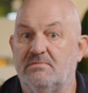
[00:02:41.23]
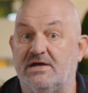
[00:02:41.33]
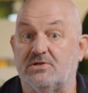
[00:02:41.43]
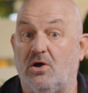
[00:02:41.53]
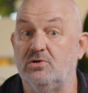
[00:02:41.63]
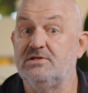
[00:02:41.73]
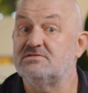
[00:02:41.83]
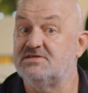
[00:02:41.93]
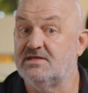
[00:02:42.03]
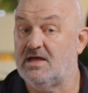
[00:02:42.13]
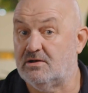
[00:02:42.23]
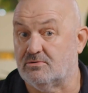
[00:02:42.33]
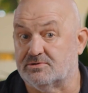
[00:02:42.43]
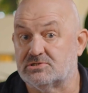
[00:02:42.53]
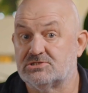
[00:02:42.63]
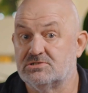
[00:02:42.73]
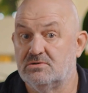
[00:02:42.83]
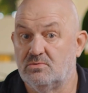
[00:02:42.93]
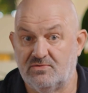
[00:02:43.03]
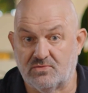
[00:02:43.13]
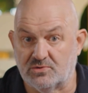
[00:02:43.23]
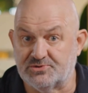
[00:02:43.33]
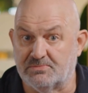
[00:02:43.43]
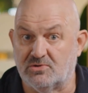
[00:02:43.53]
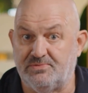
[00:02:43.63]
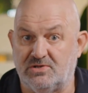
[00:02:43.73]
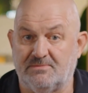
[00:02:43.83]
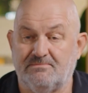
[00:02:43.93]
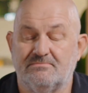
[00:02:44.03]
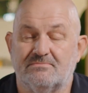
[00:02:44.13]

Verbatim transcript: might only take hours with quantum computing.